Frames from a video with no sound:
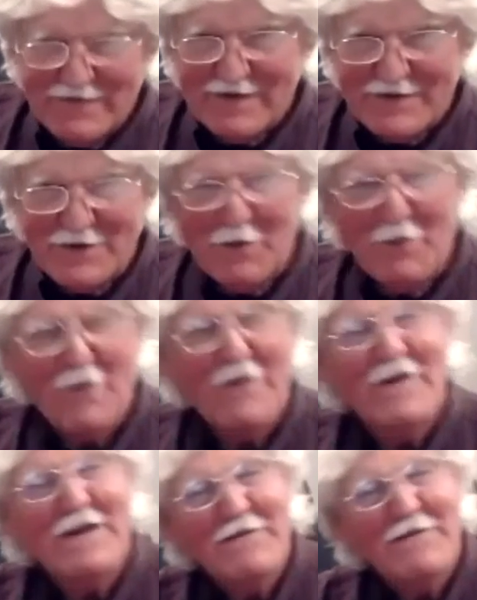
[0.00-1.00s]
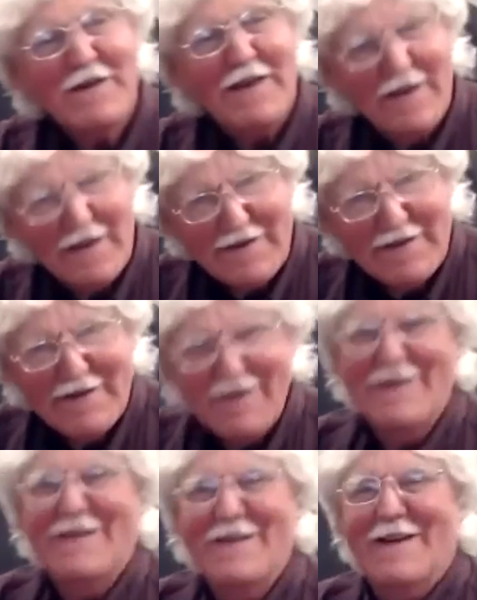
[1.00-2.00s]
don't worry if you can't.
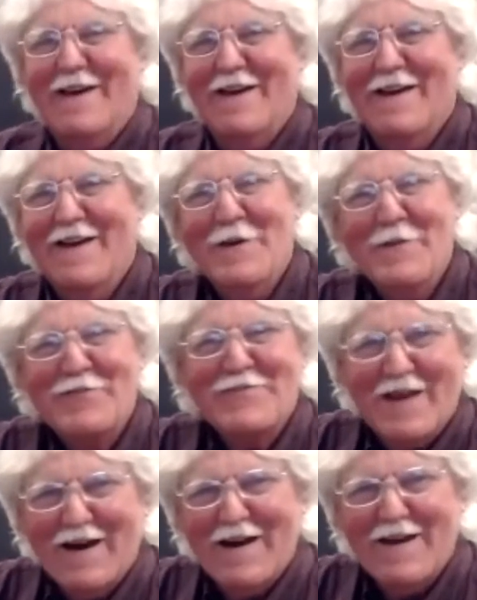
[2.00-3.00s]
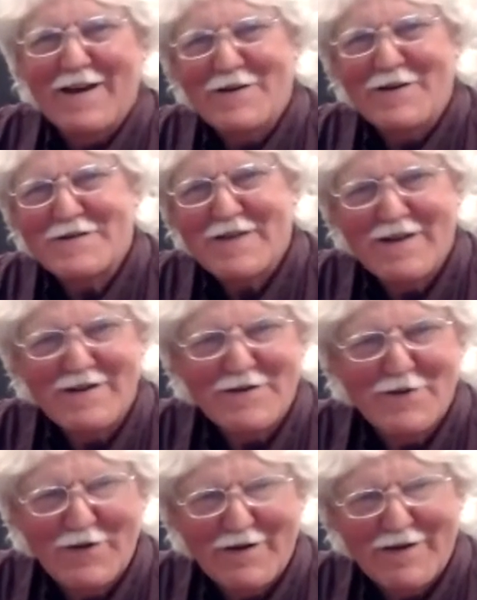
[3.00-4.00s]
I understand
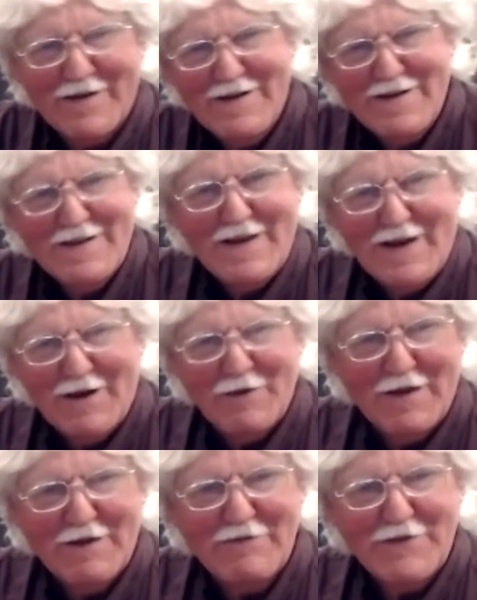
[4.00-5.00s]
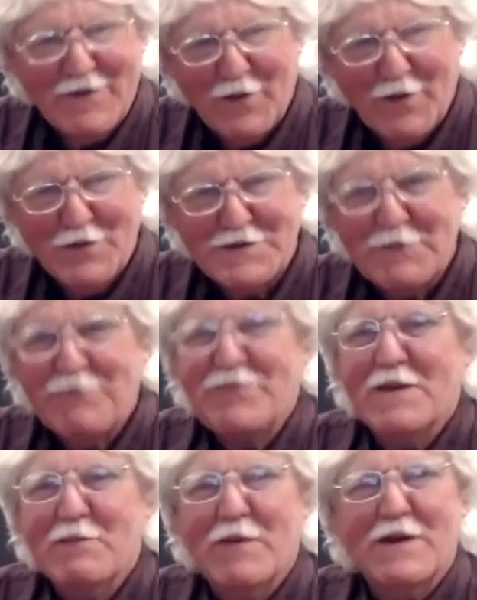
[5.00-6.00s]
totally how life goes,
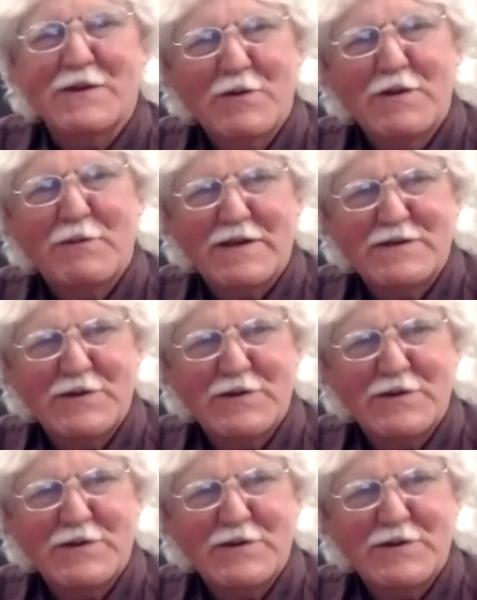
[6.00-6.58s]
but do the best you